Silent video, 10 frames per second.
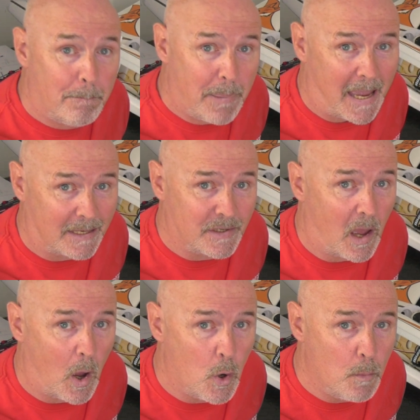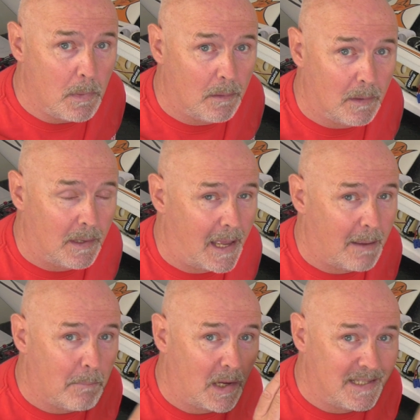back to home
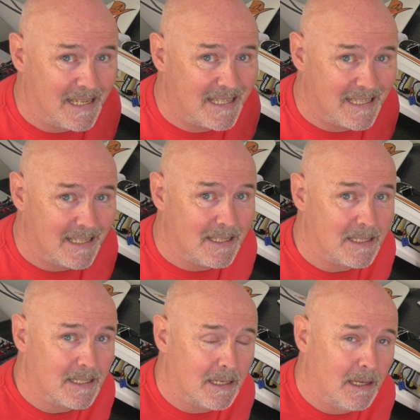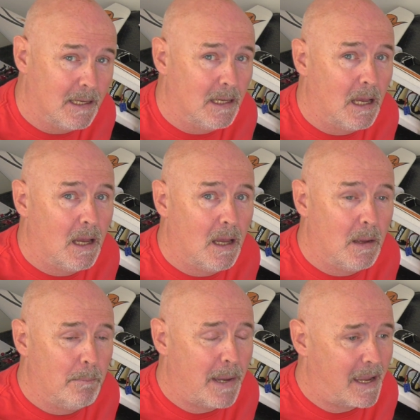and my distance
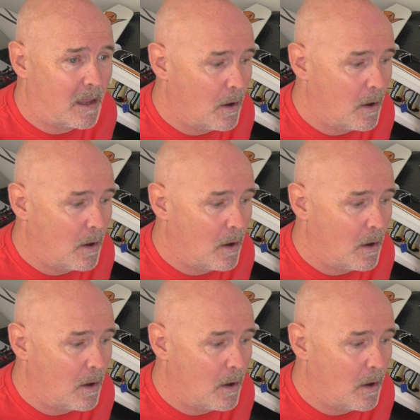back